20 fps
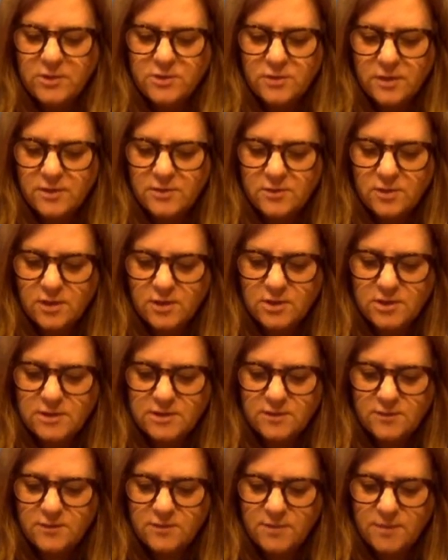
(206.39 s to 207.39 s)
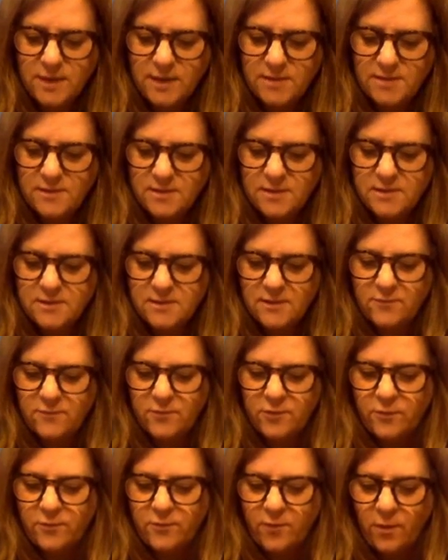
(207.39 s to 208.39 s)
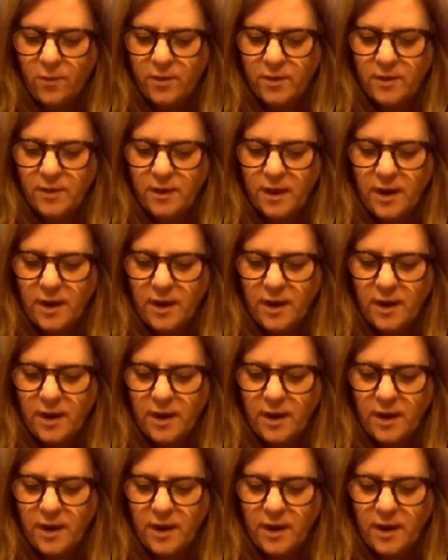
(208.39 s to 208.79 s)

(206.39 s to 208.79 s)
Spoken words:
transgressions of Damascus and for four,